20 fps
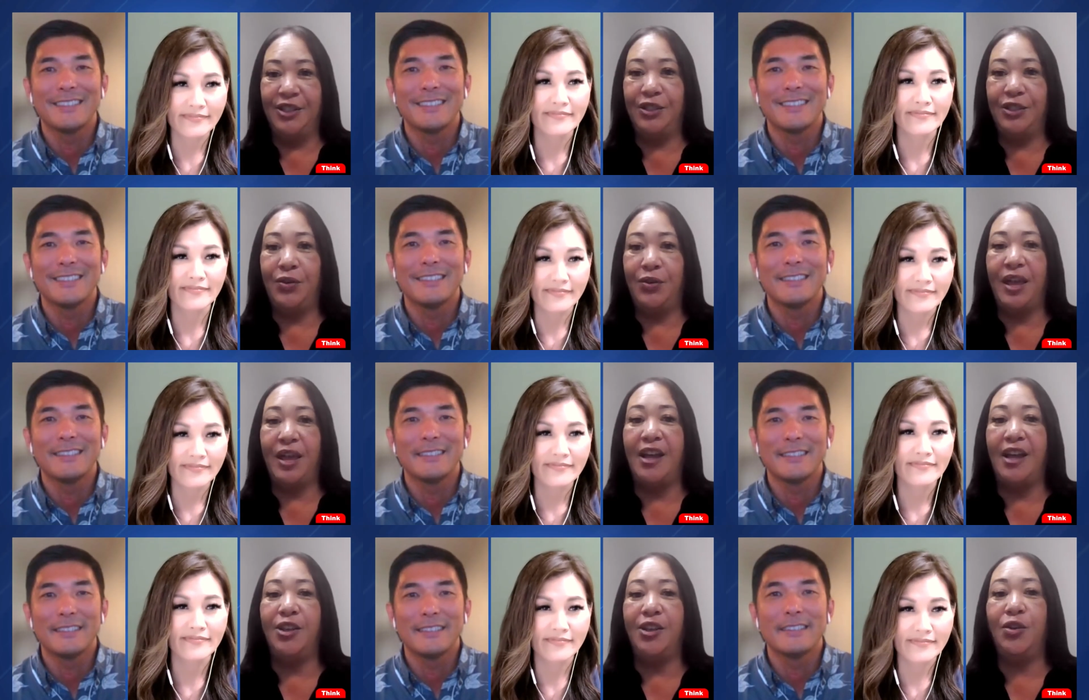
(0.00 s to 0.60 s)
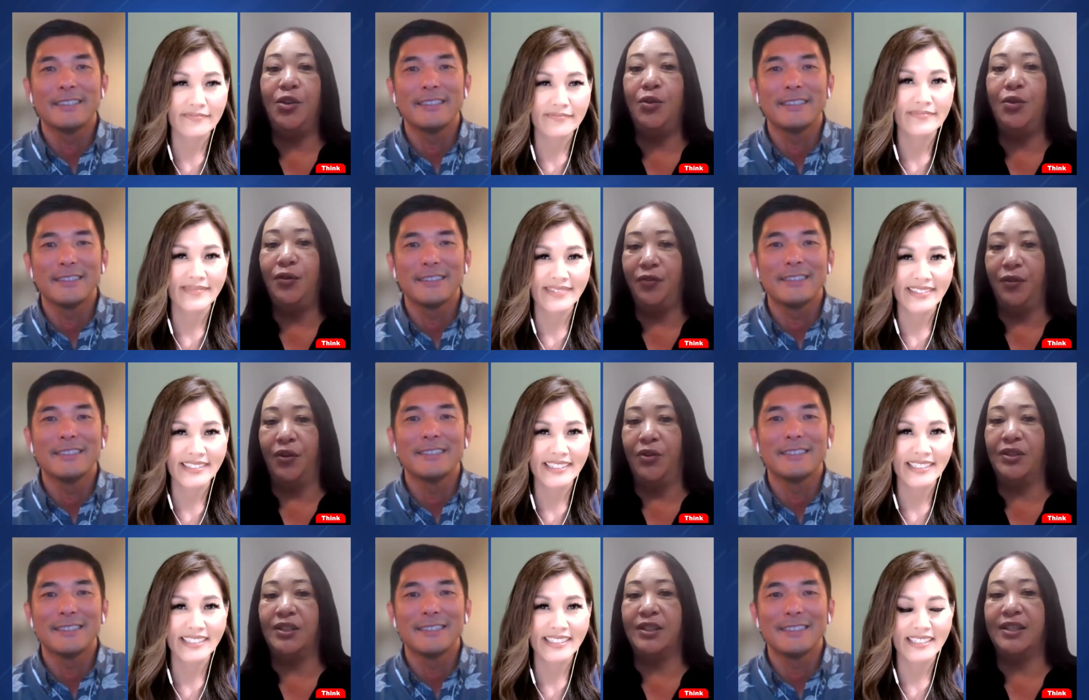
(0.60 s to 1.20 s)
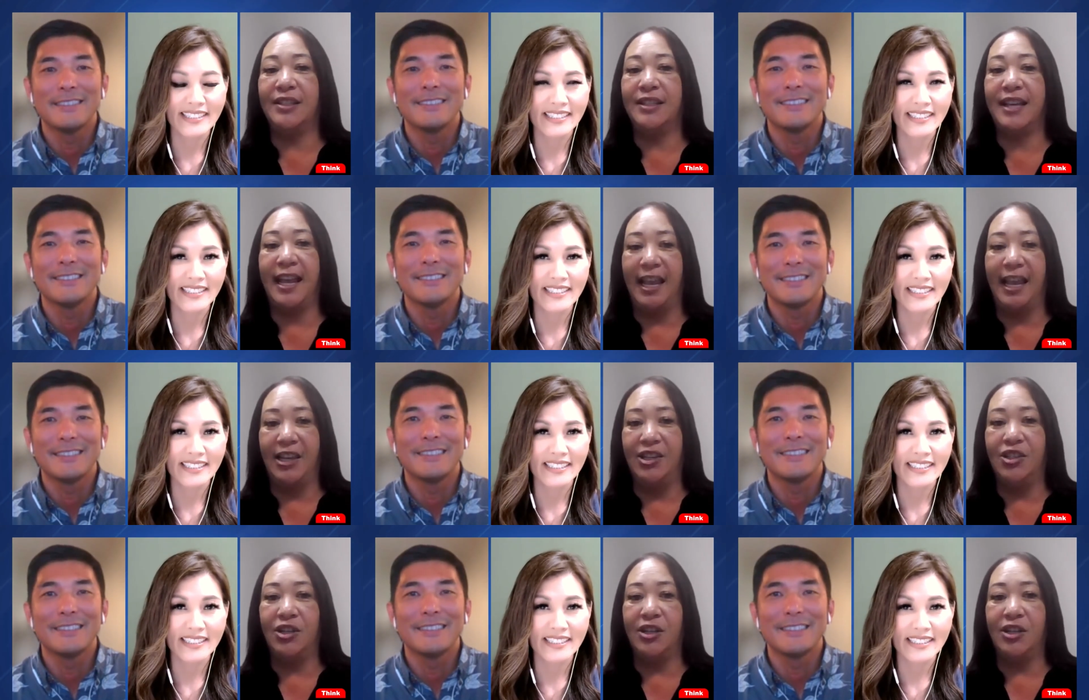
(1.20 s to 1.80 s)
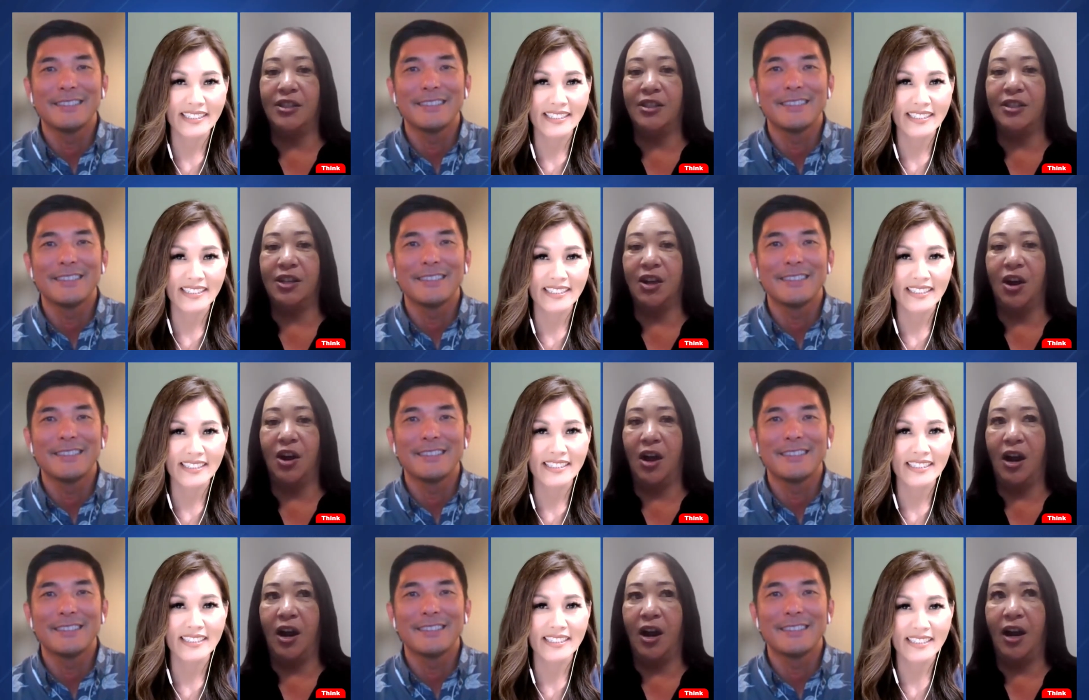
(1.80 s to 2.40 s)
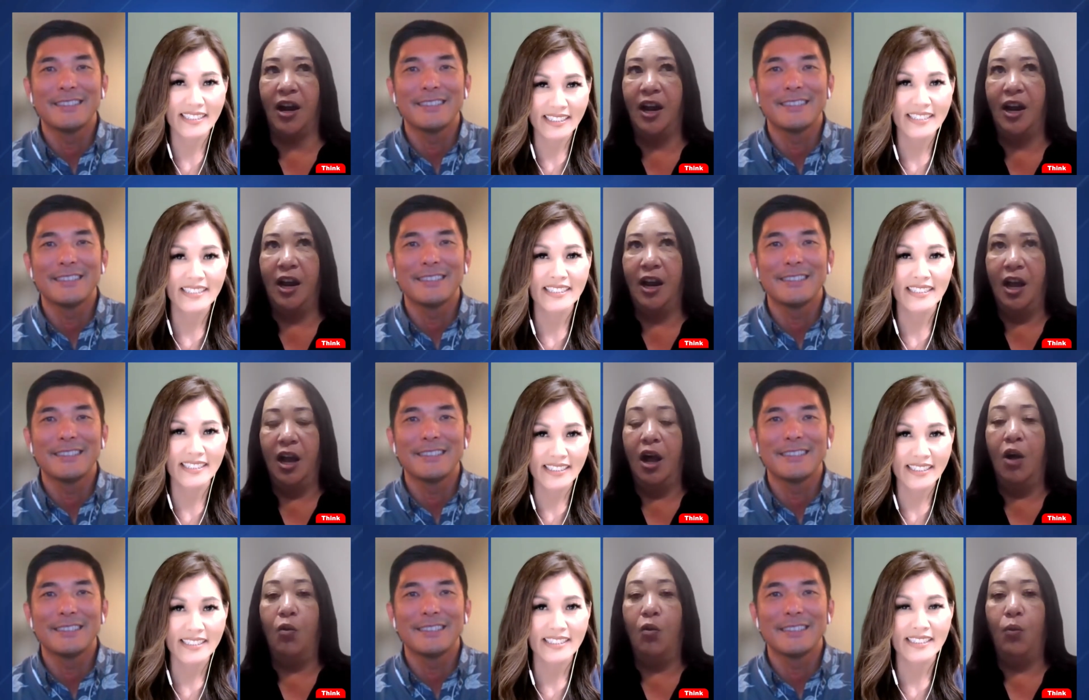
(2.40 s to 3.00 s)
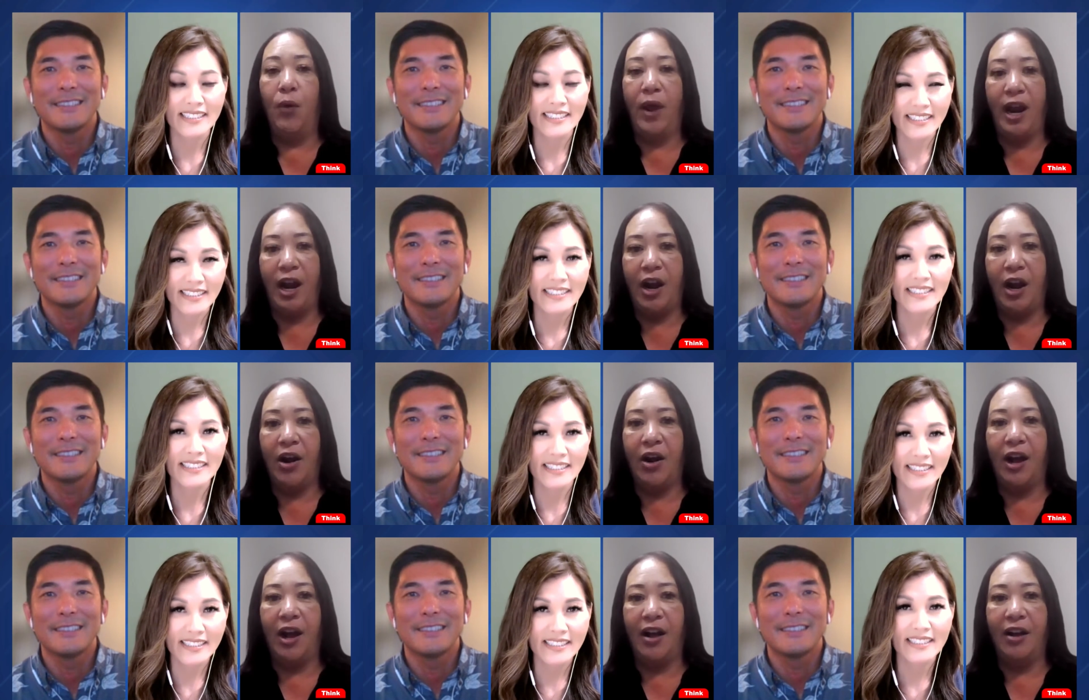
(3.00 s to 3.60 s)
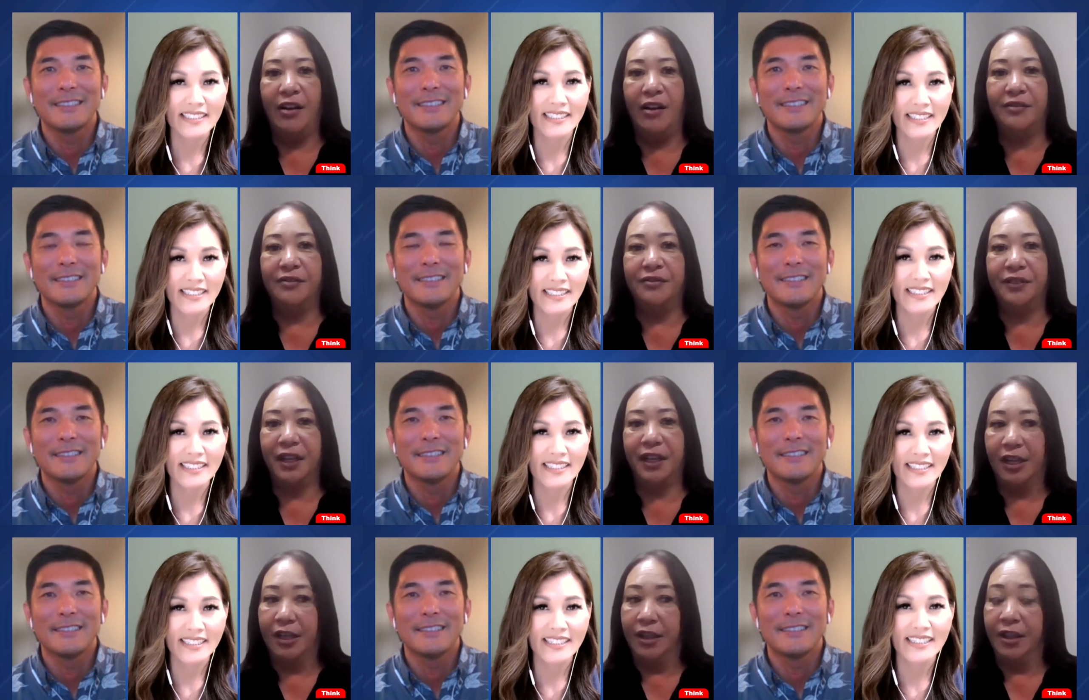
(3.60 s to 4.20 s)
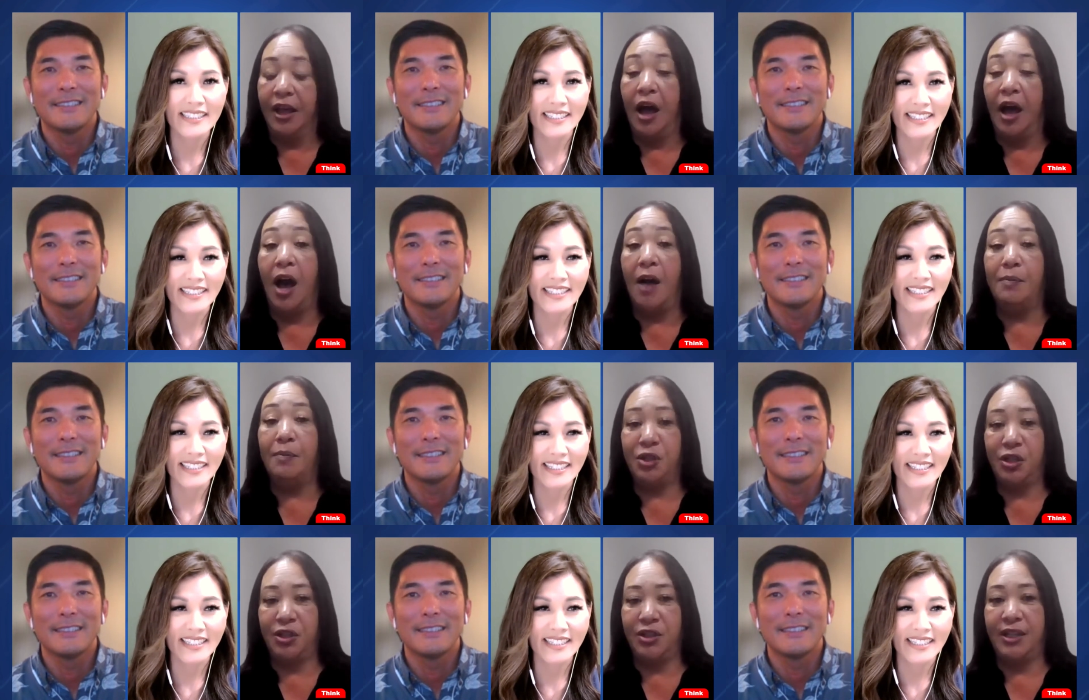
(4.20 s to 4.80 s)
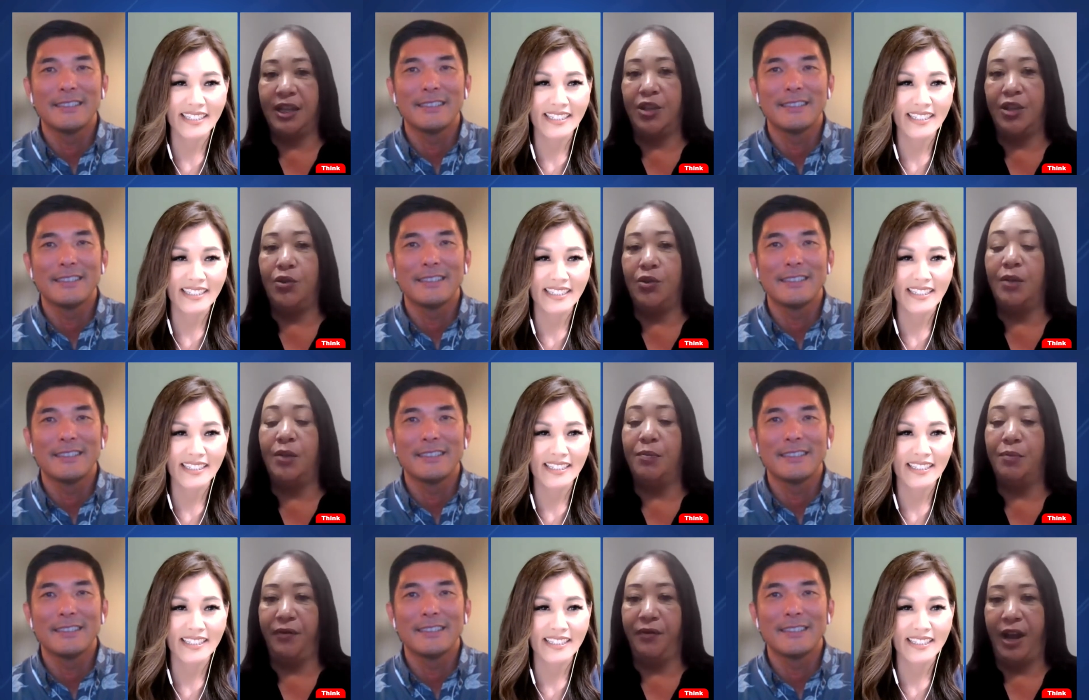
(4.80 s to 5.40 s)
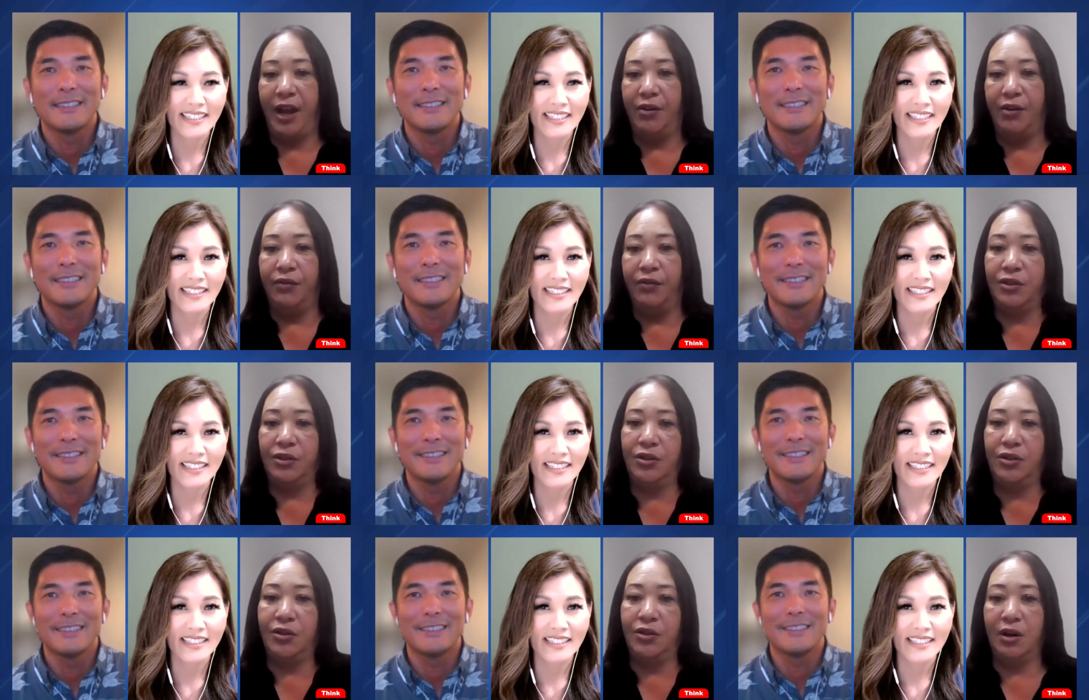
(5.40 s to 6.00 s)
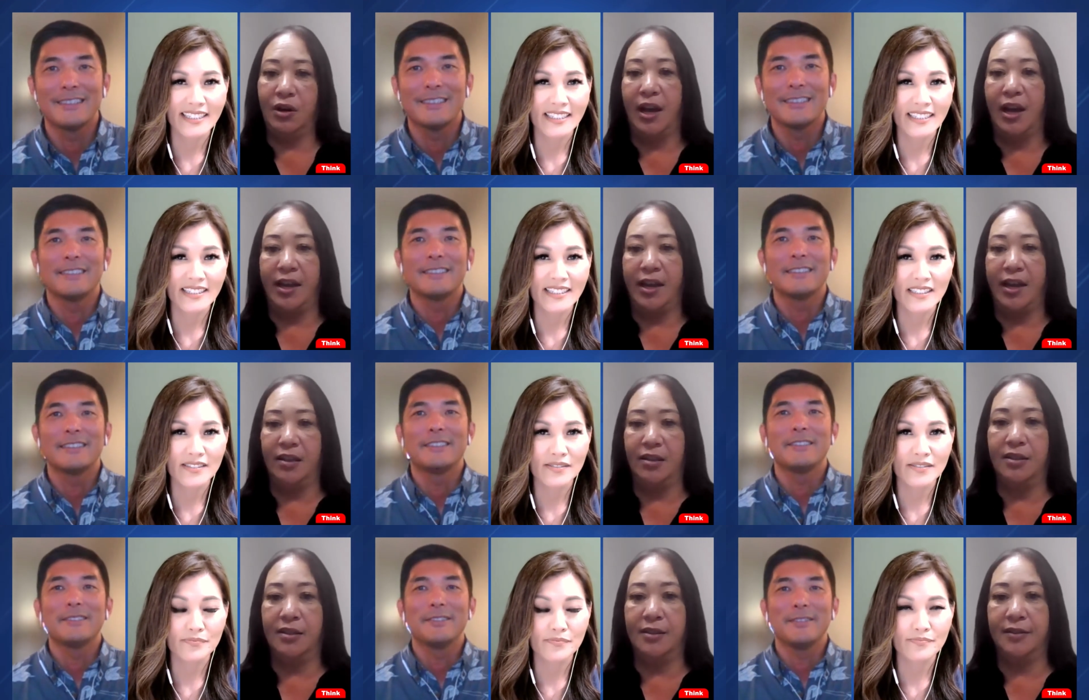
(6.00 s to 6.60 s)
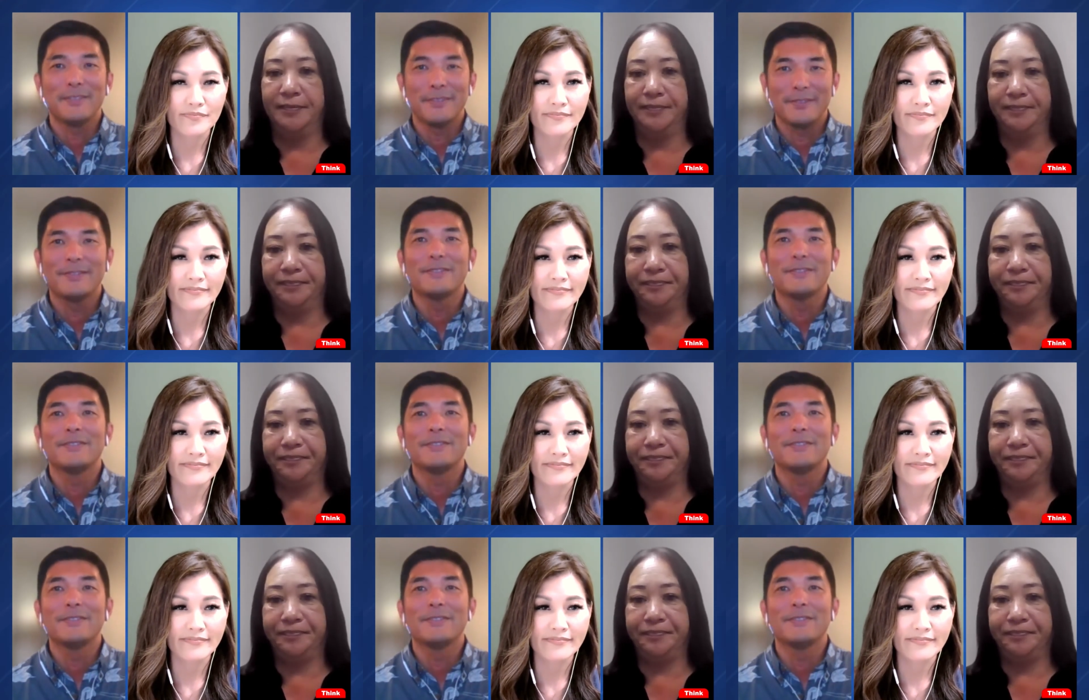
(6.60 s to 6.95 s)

Speaker 1: so that you folks as agents are aware of the options that you can provide over to your clients